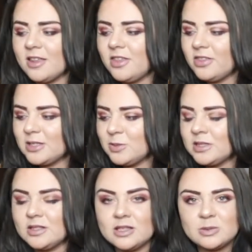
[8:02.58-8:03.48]
I think this
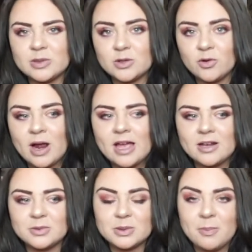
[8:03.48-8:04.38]
was great
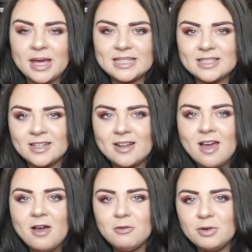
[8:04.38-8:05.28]
and it was amazing.
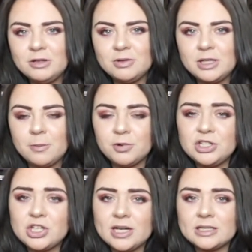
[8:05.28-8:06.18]
Really
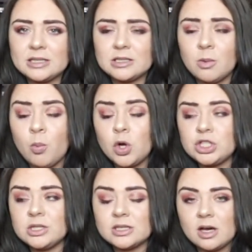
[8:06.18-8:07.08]
appreciate listening to and
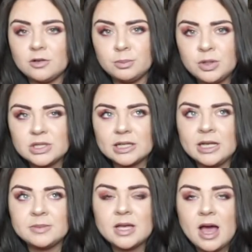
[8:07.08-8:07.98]
watching this kind of music
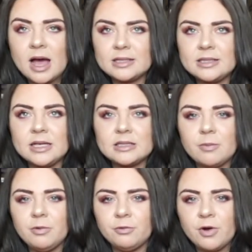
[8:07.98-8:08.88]
clips and seeing
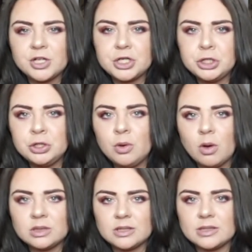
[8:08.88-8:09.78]
something fresh and new
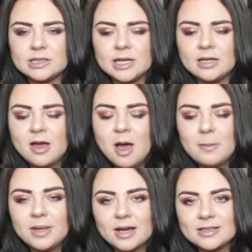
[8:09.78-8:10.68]
onto the scene.
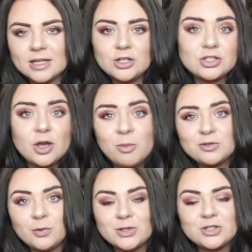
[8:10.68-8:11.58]
But yeah guys, thank you so
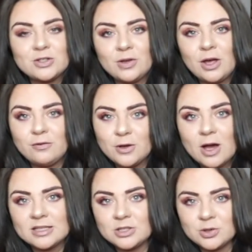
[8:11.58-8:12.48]
much for watching this video. If you
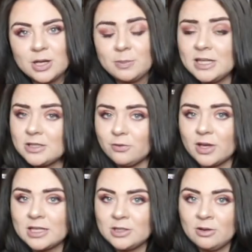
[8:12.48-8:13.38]
guys enjoyed it, please don't
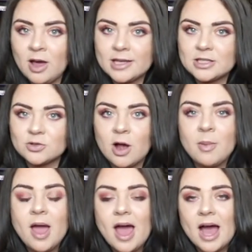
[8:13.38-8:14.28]
forget to like,
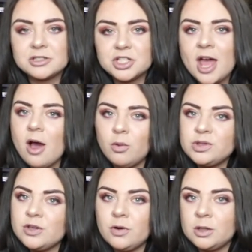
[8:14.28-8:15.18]
subscribe and share.
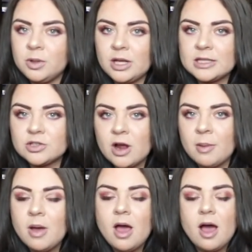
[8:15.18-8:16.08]
Also follow me on
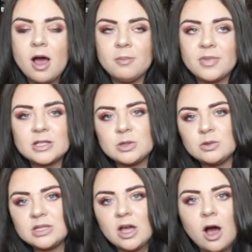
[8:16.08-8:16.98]
Instagram, that's where
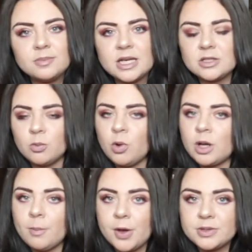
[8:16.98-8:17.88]
you'll see updates on what
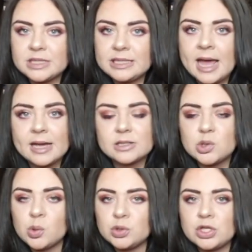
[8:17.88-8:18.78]
I'm posting
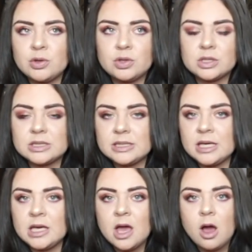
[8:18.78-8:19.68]
next. Also you can
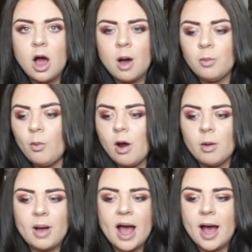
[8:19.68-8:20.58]
see where
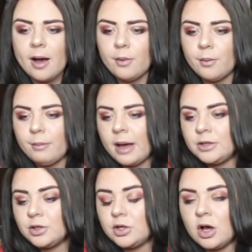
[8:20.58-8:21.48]
I'm at,
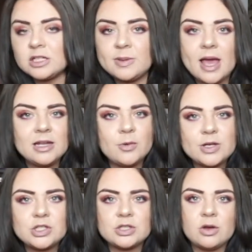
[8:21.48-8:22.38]
and you can ask me any
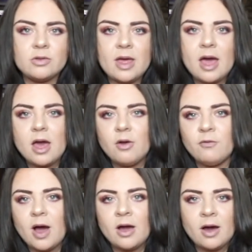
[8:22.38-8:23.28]
questions on there
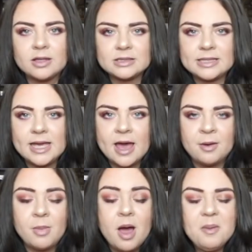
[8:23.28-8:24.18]
via
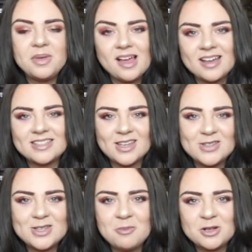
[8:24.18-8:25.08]
DM. But yeah guys, thank
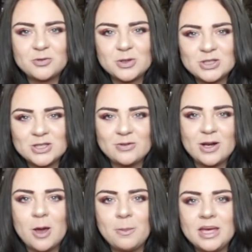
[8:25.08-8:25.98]
you so much for watching this
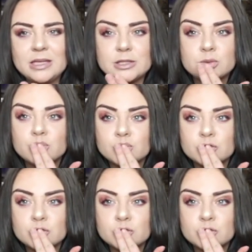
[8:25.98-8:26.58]
video. Peace.